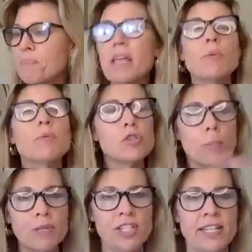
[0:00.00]
It was so
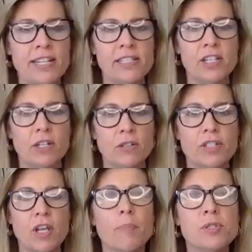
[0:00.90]
much easier
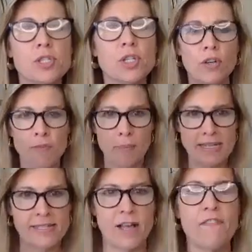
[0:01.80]
to observe
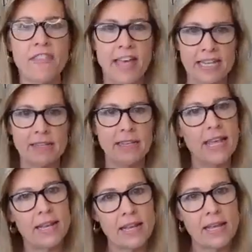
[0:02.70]
myself then
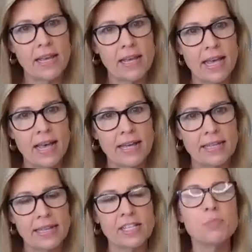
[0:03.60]
and
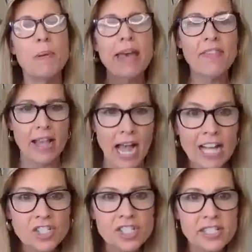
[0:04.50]
expand that
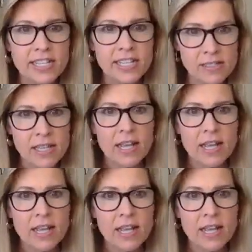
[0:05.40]
consciousness